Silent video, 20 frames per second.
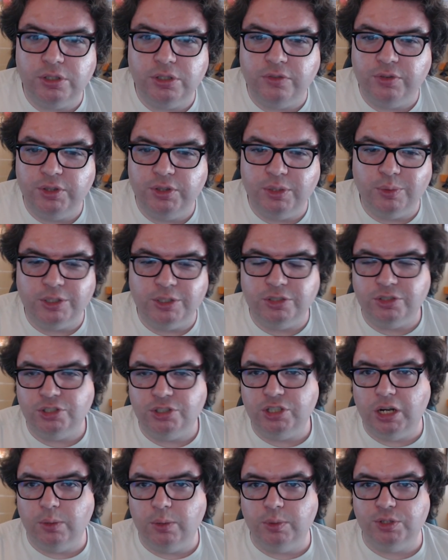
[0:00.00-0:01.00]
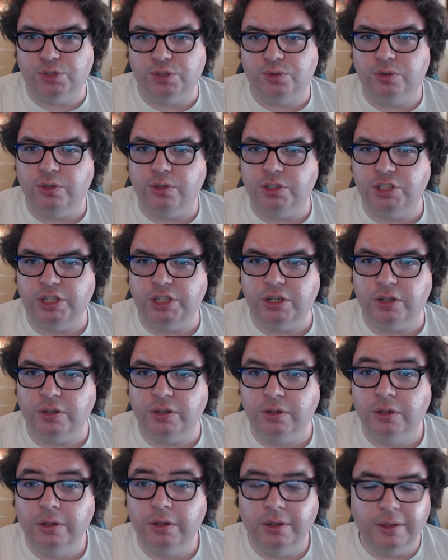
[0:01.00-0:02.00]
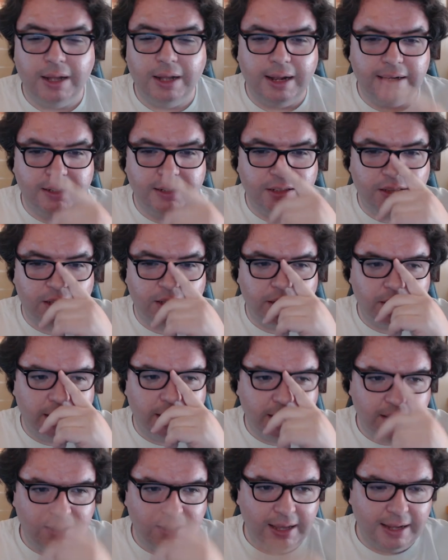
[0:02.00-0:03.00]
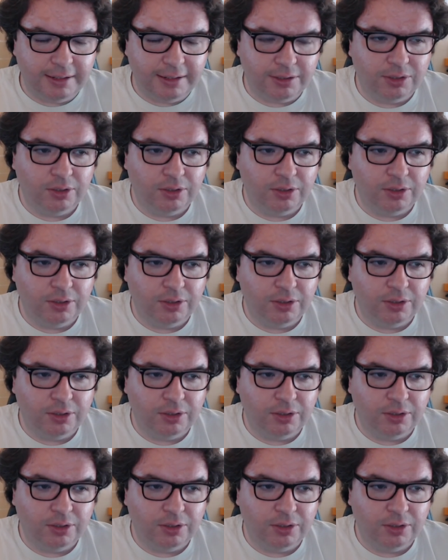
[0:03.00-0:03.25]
for the original Star Wars trilogy or anything like that.